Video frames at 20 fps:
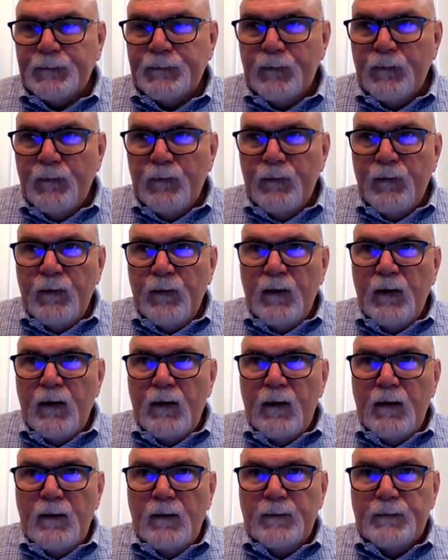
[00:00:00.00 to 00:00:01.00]

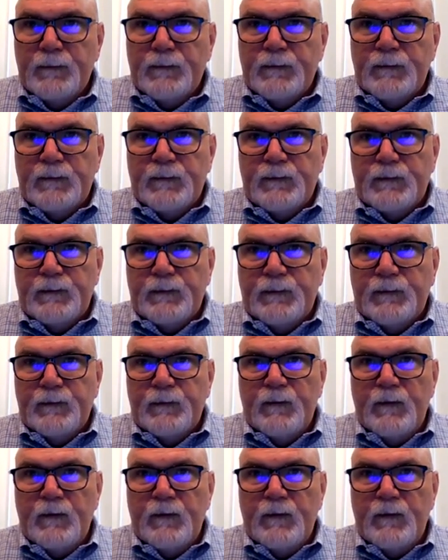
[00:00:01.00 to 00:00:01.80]
[no speech]